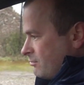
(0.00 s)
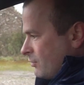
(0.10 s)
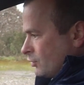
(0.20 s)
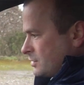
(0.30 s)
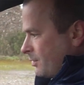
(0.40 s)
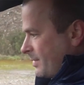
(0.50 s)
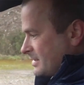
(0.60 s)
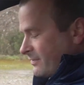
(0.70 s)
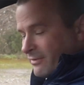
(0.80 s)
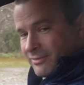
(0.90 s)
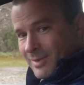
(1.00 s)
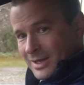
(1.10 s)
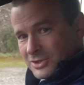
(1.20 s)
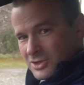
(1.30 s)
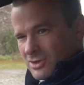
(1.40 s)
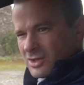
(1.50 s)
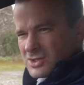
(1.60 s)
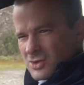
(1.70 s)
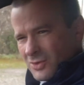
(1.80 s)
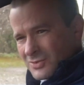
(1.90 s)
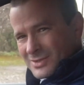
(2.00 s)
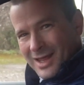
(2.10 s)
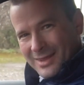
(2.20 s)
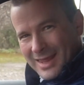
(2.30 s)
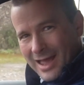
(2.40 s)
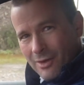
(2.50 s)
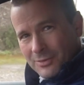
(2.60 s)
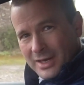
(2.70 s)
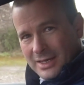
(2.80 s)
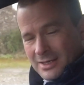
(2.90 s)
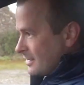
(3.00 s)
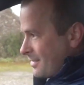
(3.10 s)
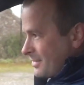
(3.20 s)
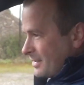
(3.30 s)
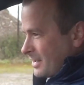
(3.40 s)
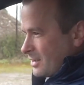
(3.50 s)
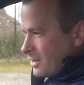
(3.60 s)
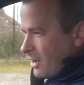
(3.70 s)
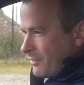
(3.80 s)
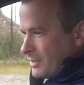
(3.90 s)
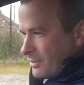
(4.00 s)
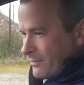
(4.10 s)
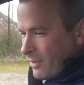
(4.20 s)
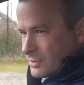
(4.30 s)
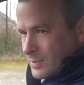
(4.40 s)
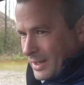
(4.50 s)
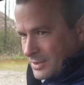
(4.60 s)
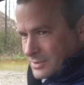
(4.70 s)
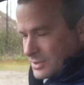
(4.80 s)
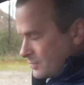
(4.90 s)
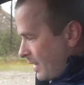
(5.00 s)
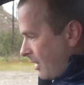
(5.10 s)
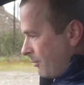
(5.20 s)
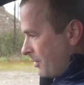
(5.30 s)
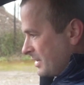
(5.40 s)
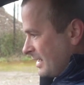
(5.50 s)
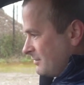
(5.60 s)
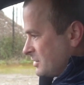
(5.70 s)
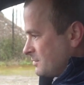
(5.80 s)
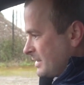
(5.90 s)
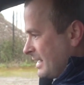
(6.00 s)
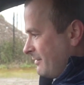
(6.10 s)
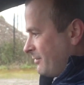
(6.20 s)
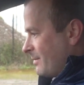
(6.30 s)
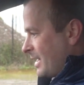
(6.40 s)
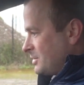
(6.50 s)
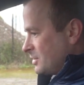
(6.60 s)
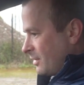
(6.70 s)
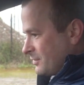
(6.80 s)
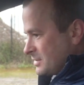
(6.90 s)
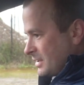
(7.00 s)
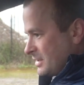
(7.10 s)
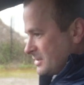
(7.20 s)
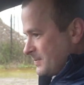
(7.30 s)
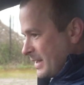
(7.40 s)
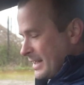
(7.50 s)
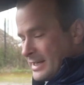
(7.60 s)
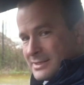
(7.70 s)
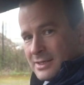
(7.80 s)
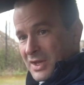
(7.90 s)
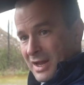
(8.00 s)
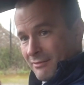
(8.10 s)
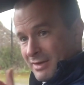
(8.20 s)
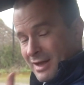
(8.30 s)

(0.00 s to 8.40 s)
multiple bits of information, not tons like the Audi and a lot of the other Volkswagens as well, but it gives you some key information. Obviously your speed, you can have your